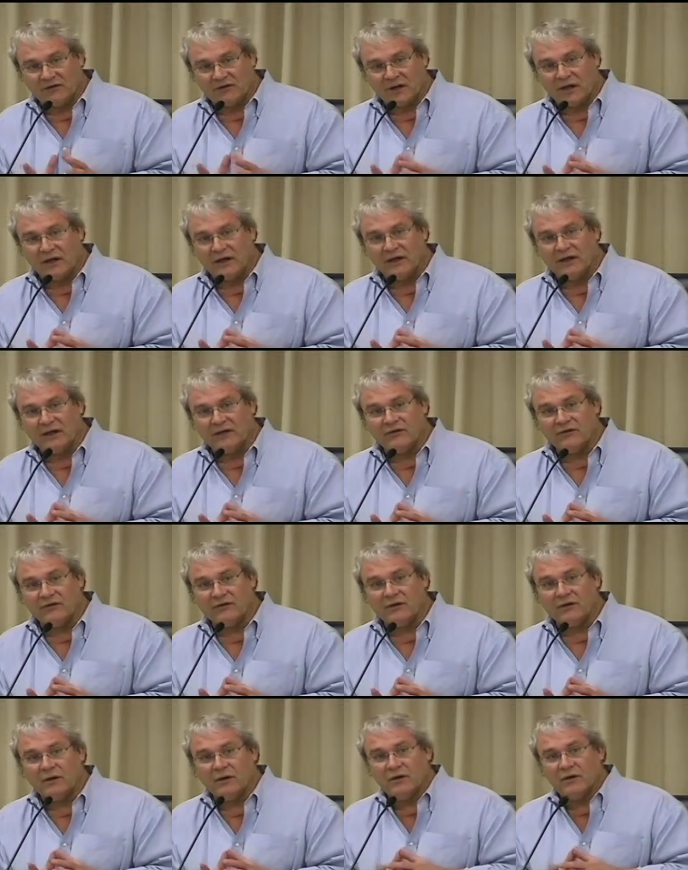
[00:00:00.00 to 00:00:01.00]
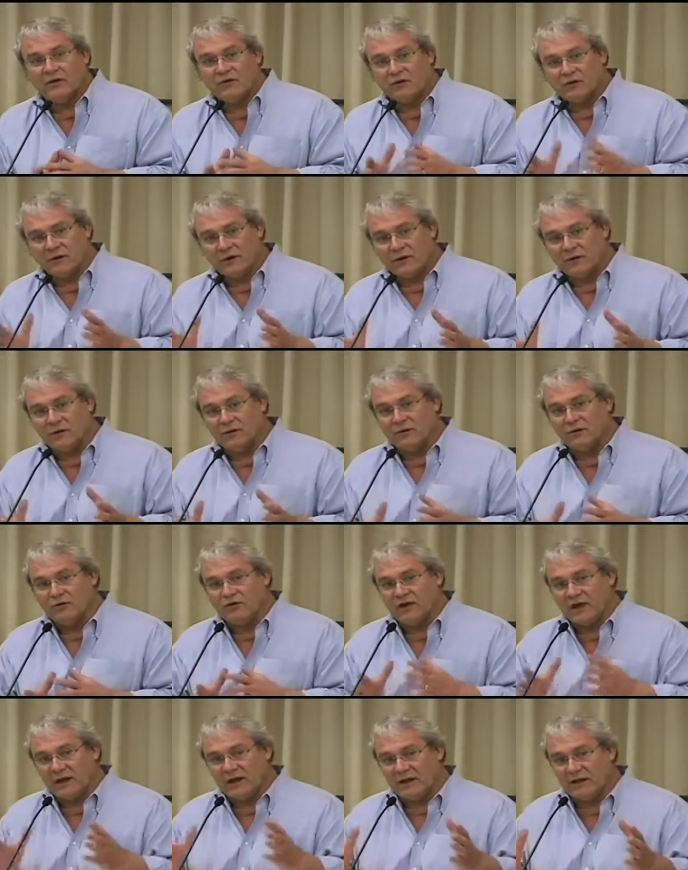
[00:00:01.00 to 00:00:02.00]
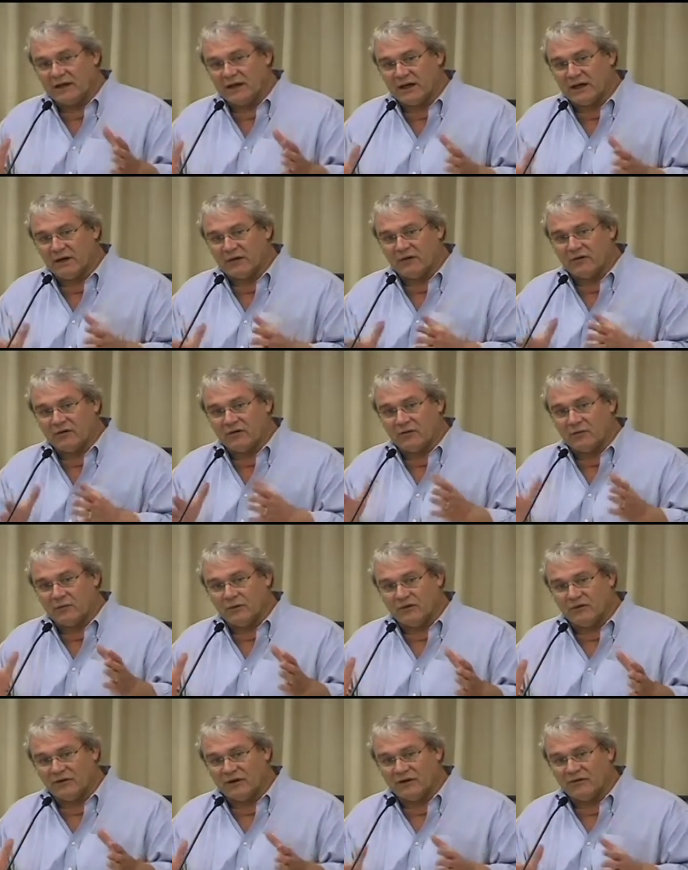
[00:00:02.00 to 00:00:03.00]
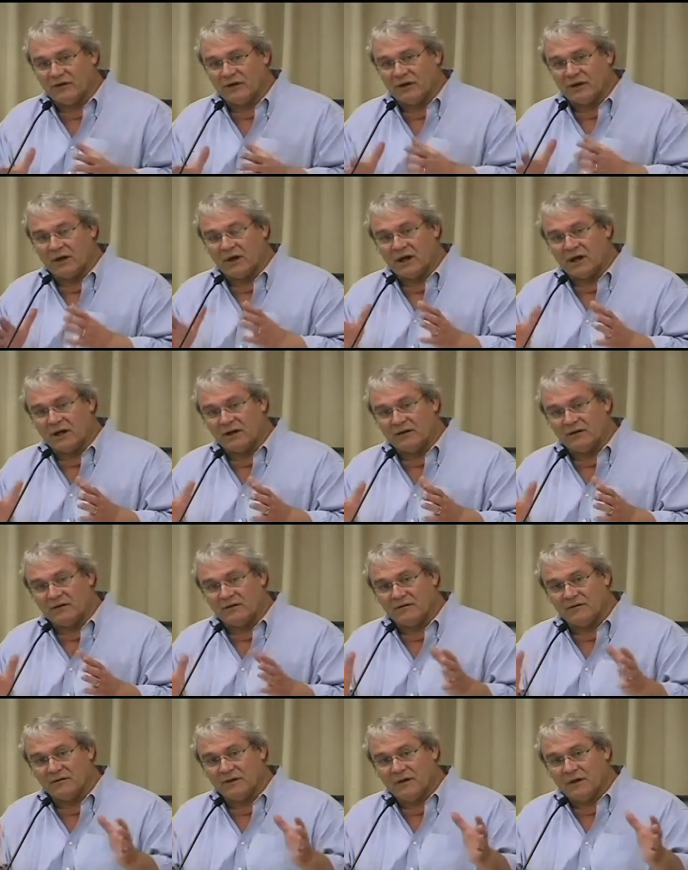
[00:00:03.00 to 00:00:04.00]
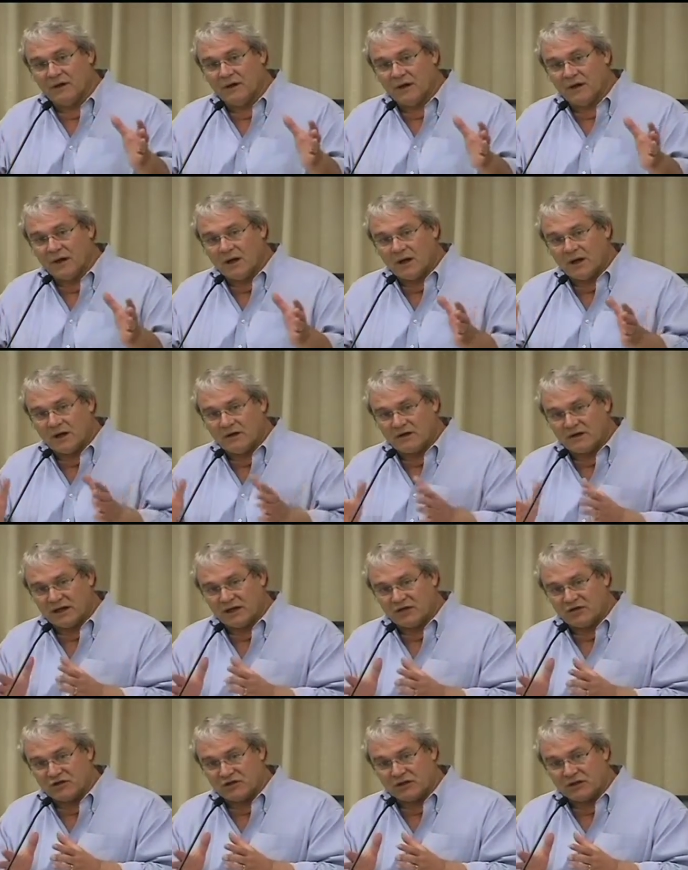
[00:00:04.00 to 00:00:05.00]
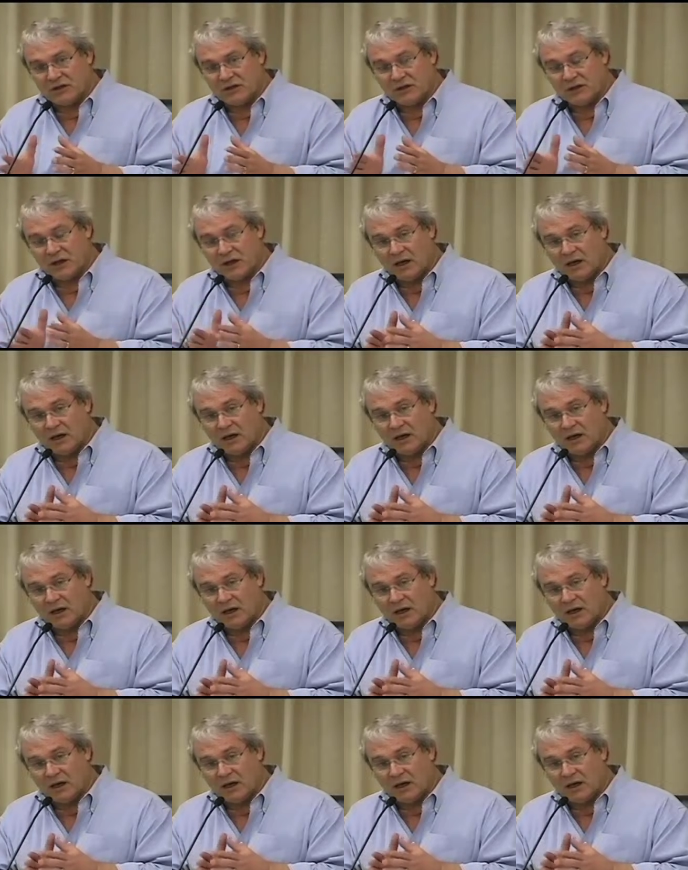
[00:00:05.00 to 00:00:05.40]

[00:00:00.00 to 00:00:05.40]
Soledad Street, the new Chinatown, is receiving a lot of attention.